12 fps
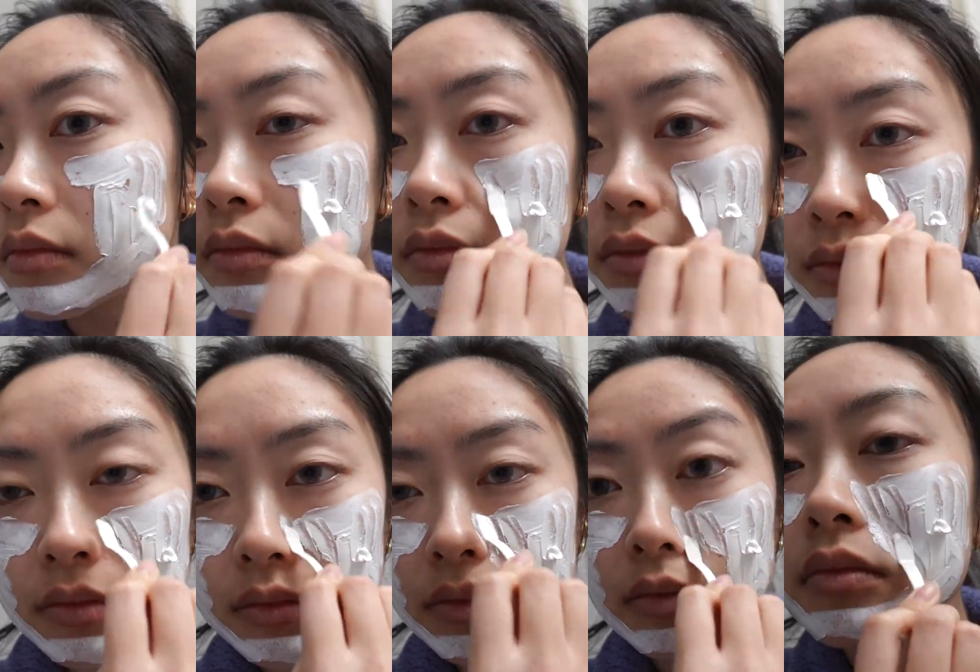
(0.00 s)
I felt that
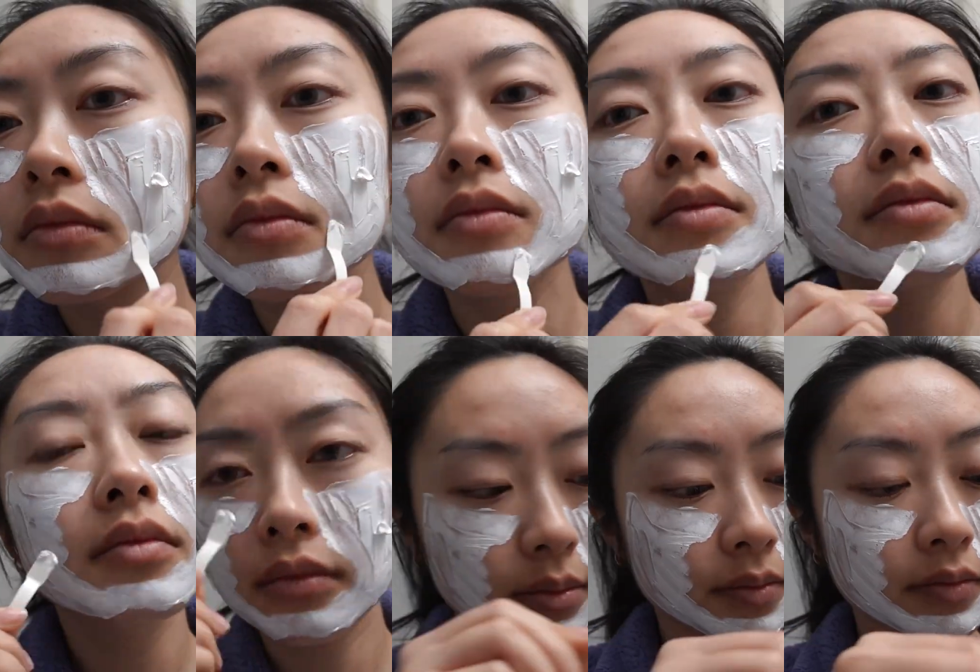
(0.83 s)
this clay mask
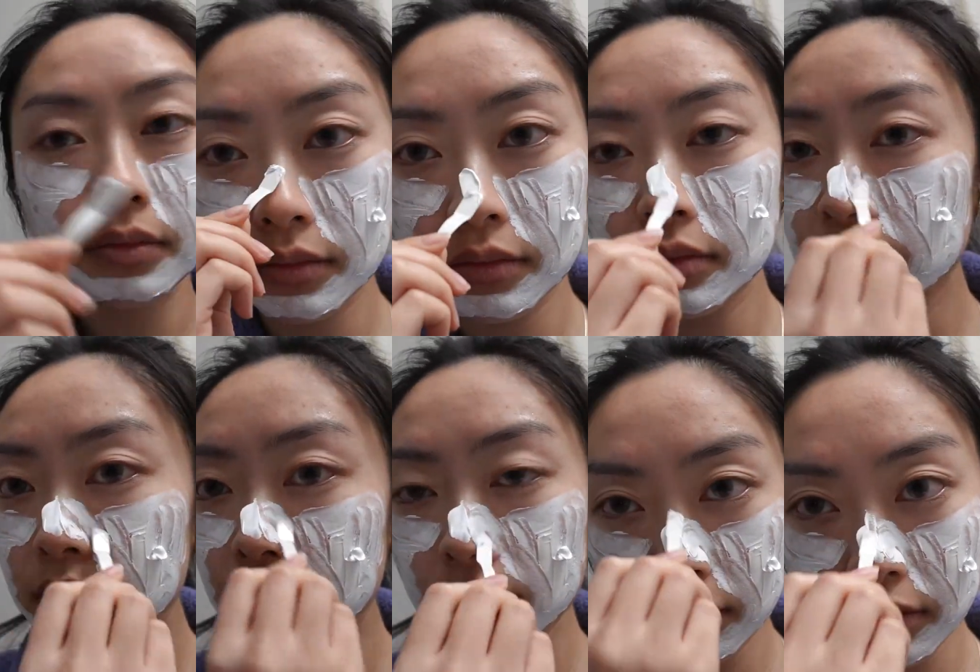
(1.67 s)
was a little
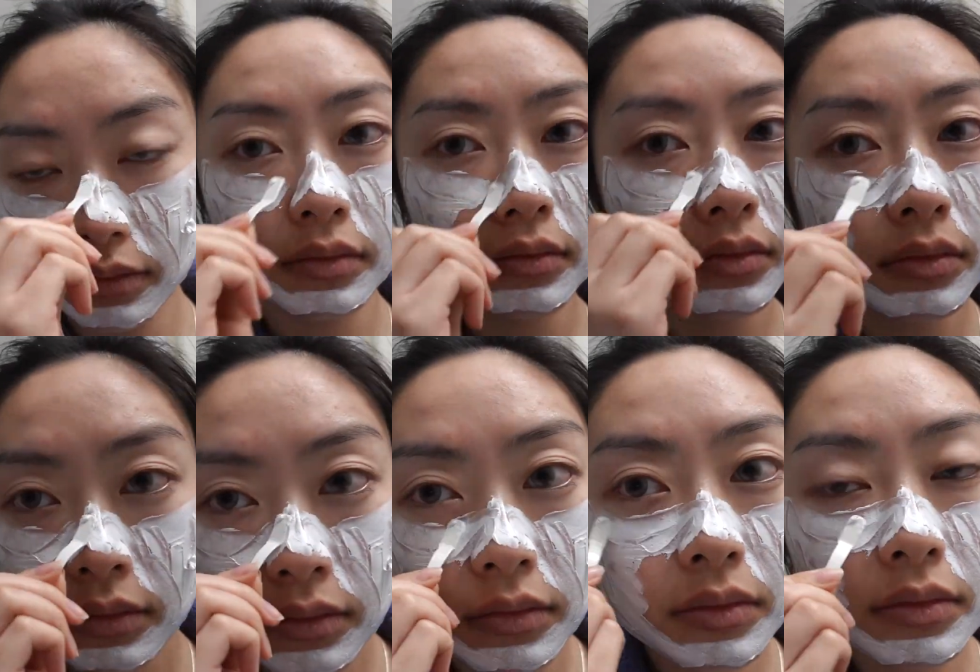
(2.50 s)
bit drying
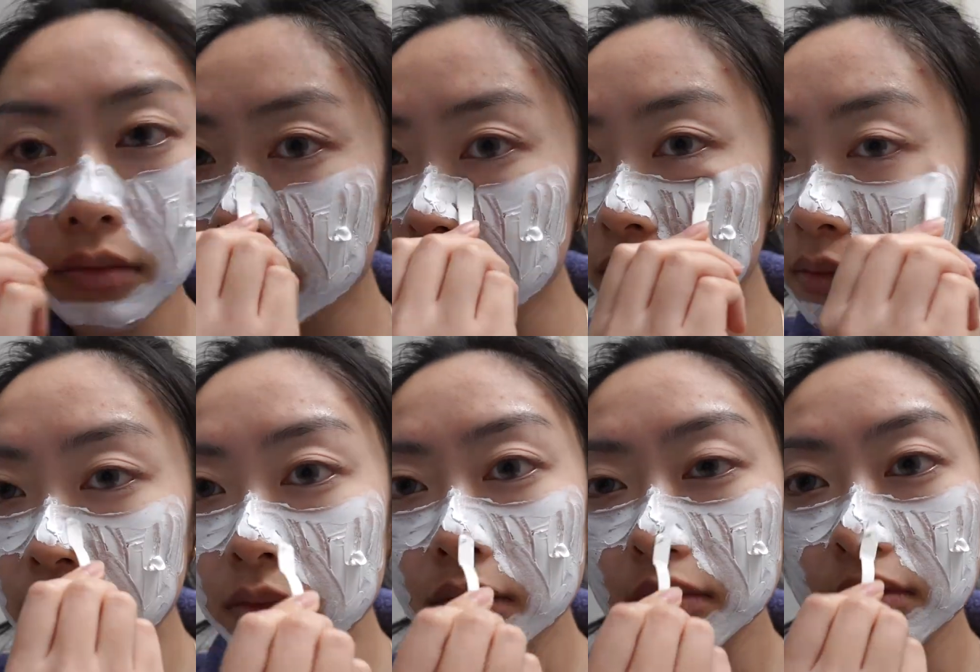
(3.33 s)
after I
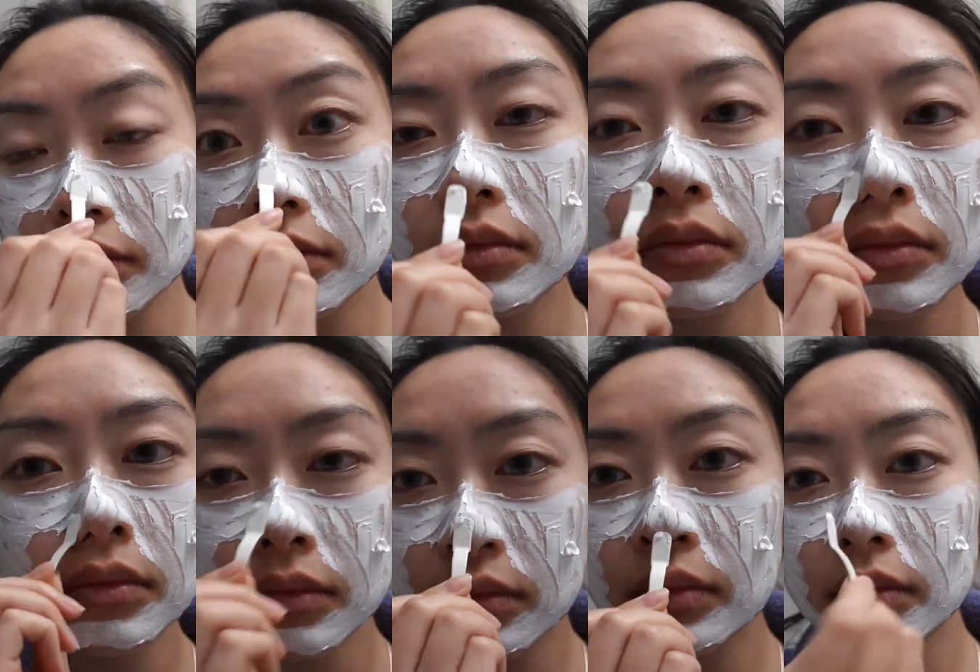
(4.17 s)
rinsed it off,
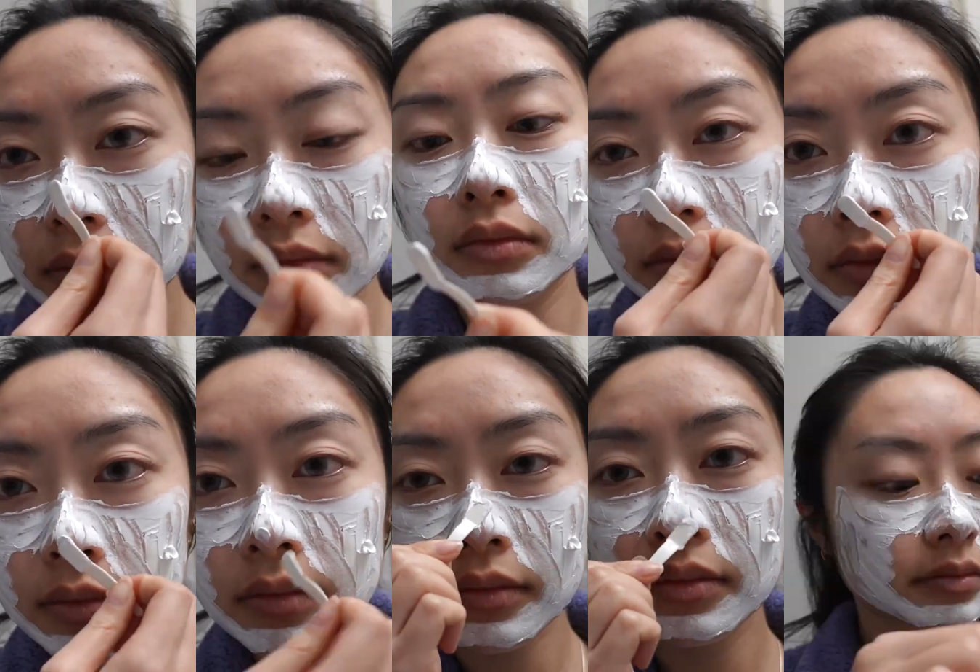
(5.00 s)
also, it
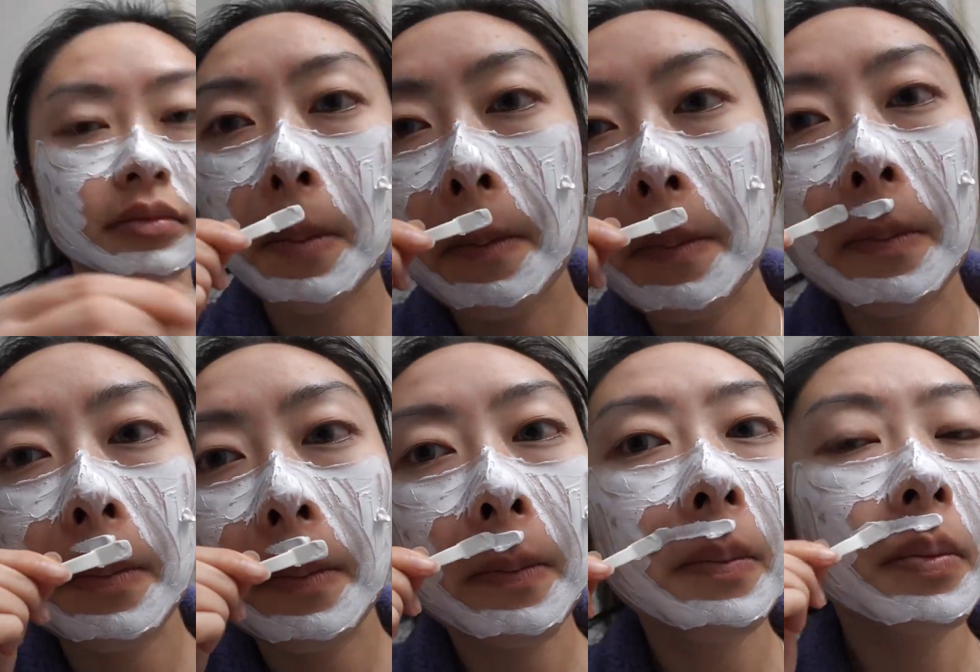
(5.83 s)
does not wash off that
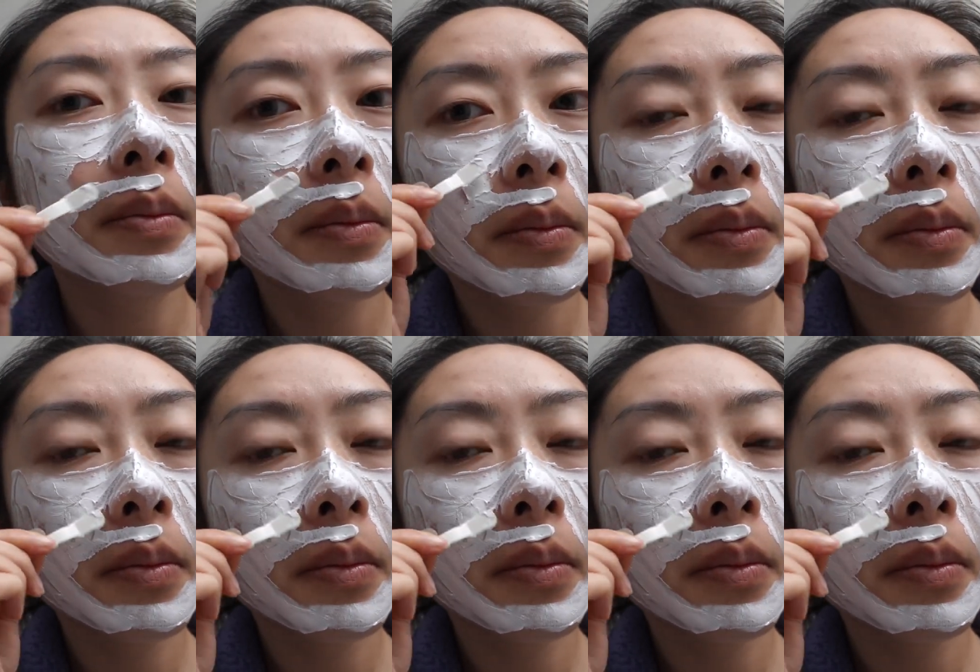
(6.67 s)
easily.